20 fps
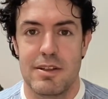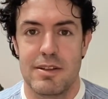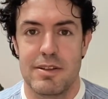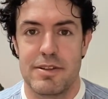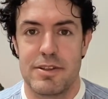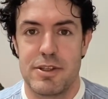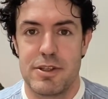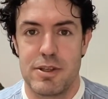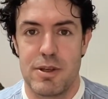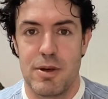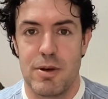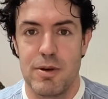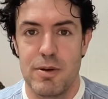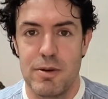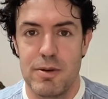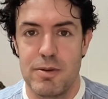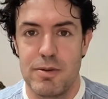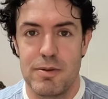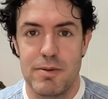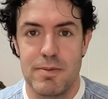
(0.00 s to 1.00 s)

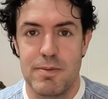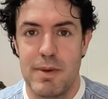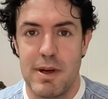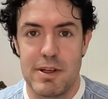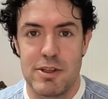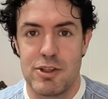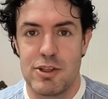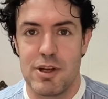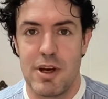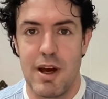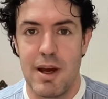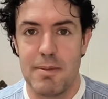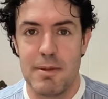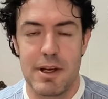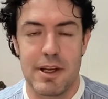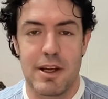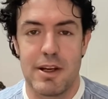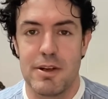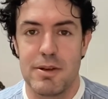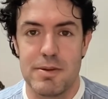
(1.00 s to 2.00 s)
so much time,
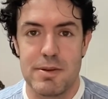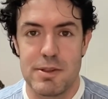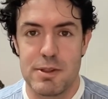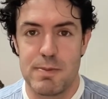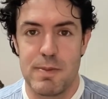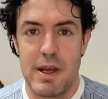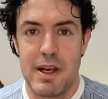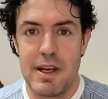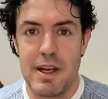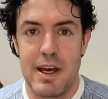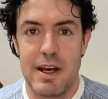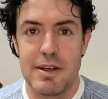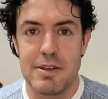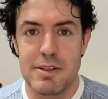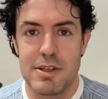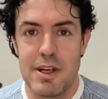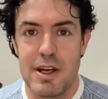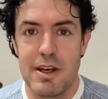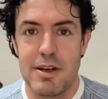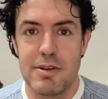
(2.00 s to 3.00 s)
like I don't want to spend hours
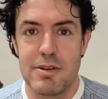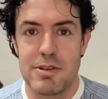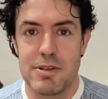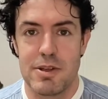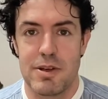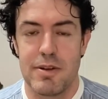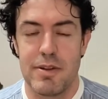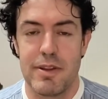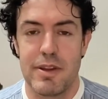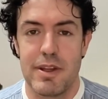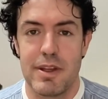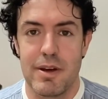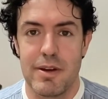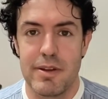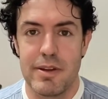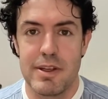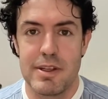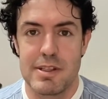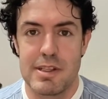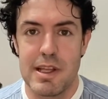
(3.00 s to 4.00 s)
and hours
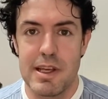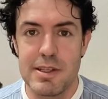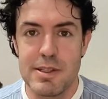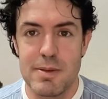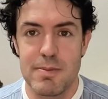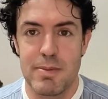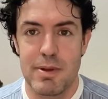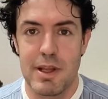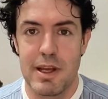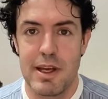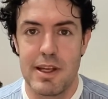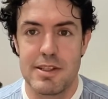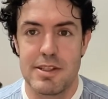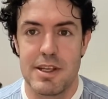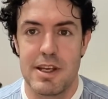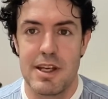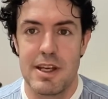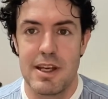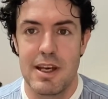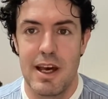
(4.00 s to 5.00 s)
on these lesson plans,
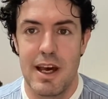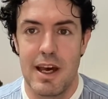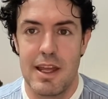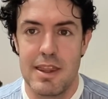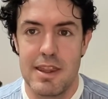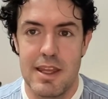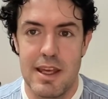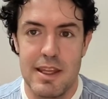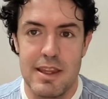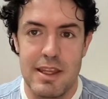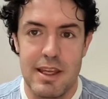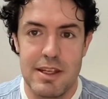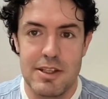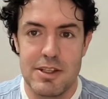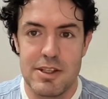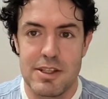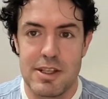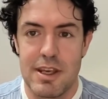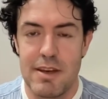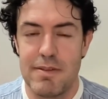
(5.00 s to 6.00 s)
and then they
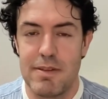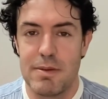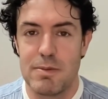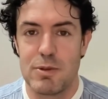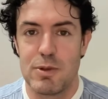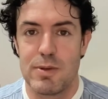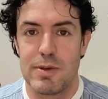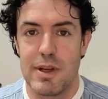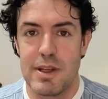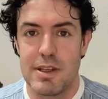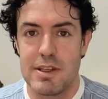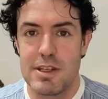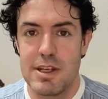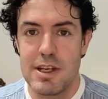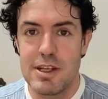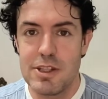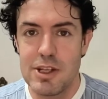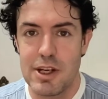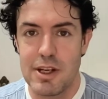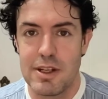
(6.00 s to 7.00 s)
just give them to another
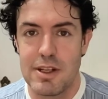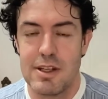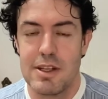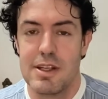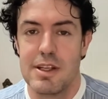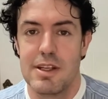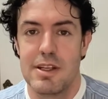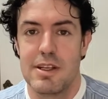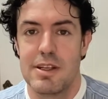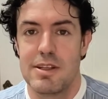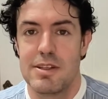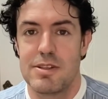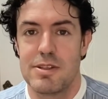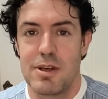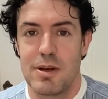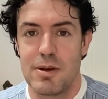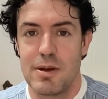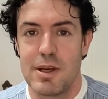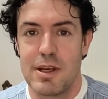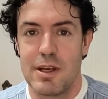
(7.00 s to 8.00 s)
teacher.
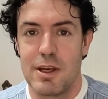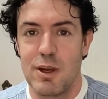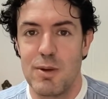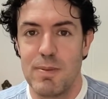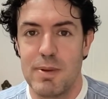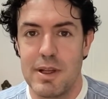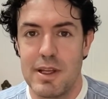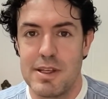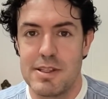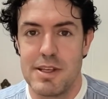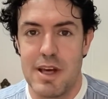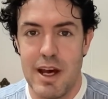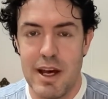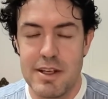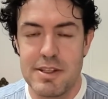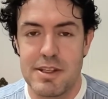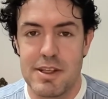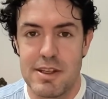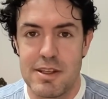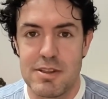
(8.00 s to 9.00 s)
So can you please
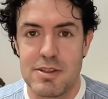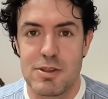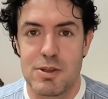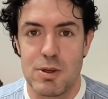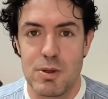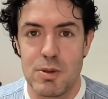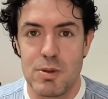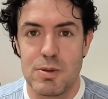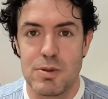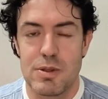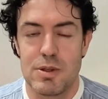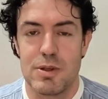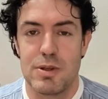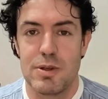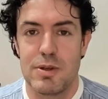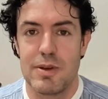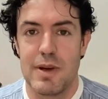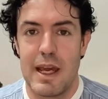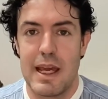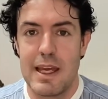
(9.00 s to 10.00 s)
ask the school
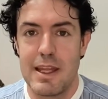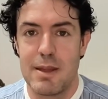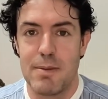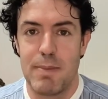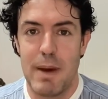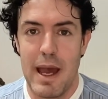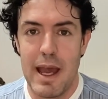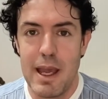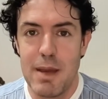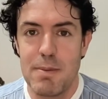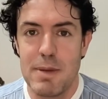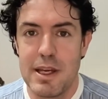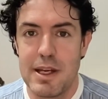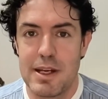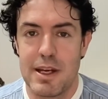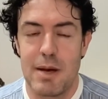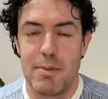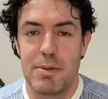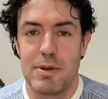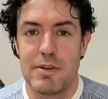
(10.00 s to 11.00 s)
to either pay me a
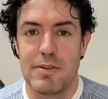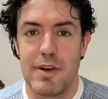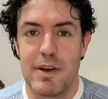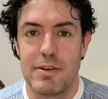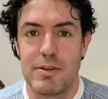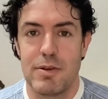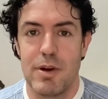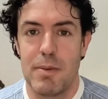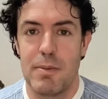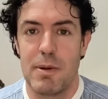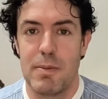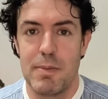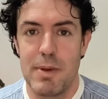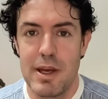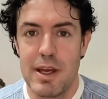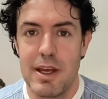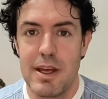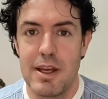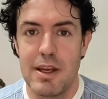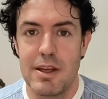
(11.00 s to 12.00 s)
couple of hundred
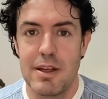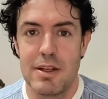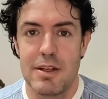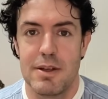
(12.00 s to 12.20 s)
RMB?